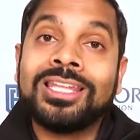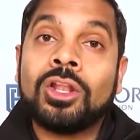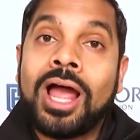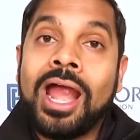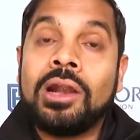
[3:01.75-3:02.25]
a
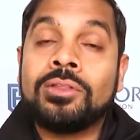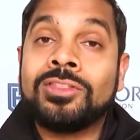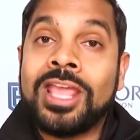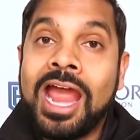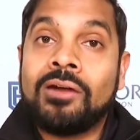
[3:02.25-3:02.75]
little higher
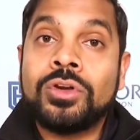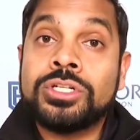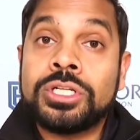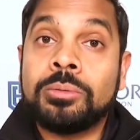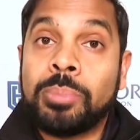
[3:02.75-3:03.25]
than the
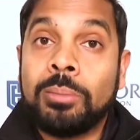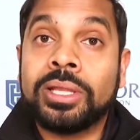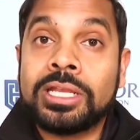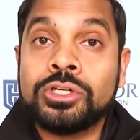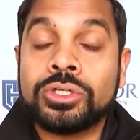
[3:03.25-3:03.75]
average
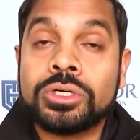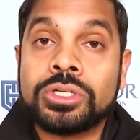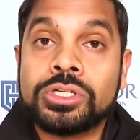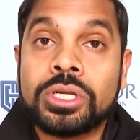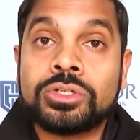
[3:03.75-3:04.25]
public
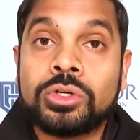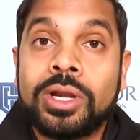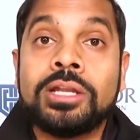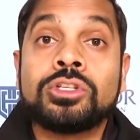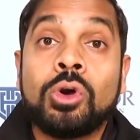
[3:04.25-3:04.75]
insurance adjuster,
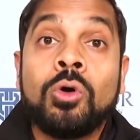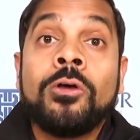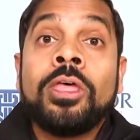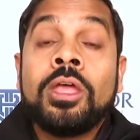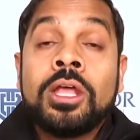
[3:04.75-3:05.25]
right? So